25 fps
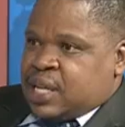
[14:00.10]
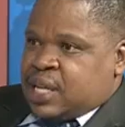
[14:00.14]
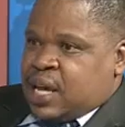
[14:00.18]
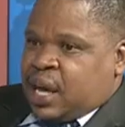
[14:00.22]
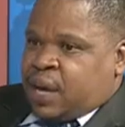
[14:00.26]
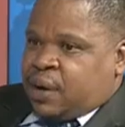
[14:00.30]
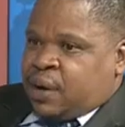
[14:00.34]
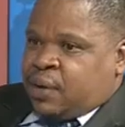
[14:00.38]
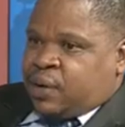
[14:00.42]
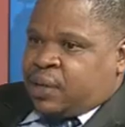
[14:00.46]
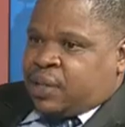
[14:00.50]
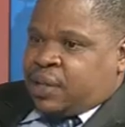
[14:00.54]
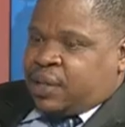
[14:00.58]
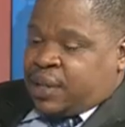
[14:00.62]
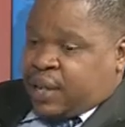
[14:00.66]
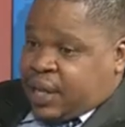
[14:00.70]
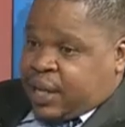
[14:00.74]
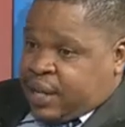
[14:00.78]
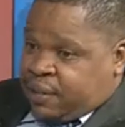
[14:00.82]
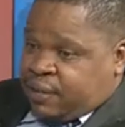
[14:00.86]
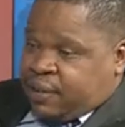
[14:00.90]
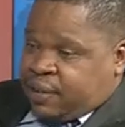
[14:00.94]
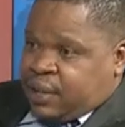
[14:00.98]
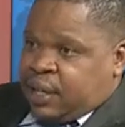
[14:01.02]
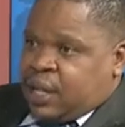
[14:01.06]
are not
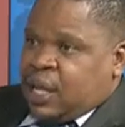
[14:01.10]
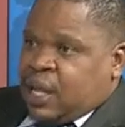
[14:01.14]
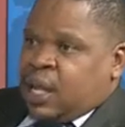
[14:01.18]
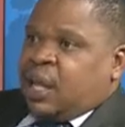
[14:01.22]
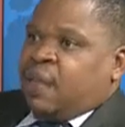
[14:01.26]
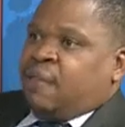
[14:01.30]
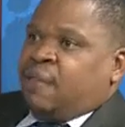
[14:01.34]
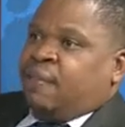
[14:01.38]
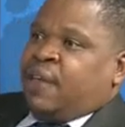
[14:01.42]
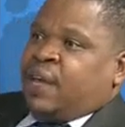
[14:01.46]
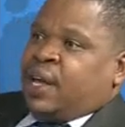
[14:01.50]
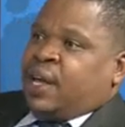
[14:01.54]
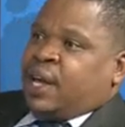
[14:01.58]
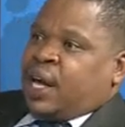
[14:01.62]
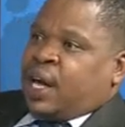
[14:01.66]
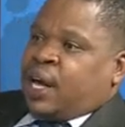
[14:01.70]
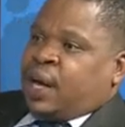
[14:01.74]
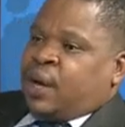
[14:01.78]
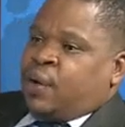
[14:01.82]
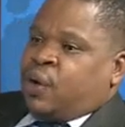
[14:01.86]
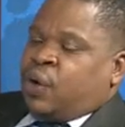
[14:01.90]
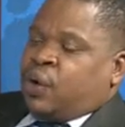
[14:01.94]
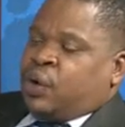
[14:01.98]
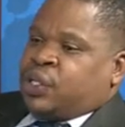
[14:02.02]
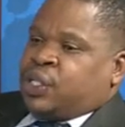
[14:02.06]
thriving, they are
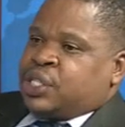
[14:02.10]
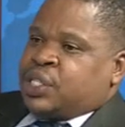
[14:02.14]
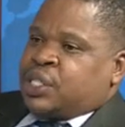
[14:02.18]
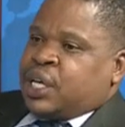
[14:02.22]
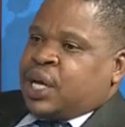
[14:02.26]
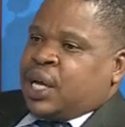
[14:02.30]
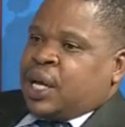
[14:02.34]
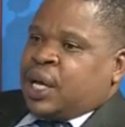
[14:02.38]
not